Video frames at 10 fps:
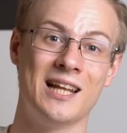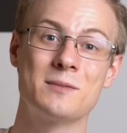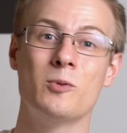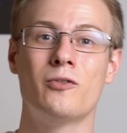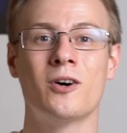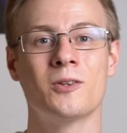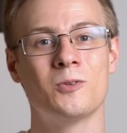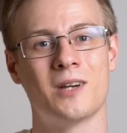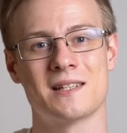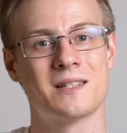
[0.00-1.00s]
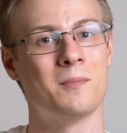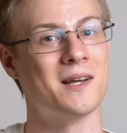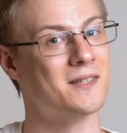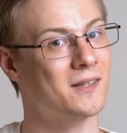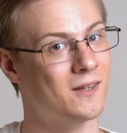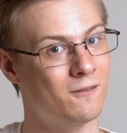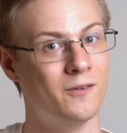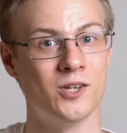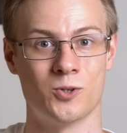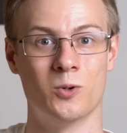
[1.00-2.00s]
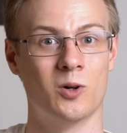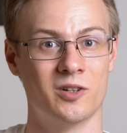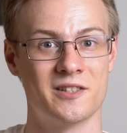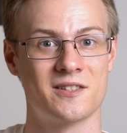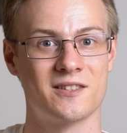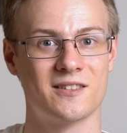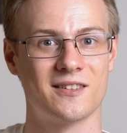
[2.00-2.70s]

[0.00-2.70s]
let's move on to customizing the visuals.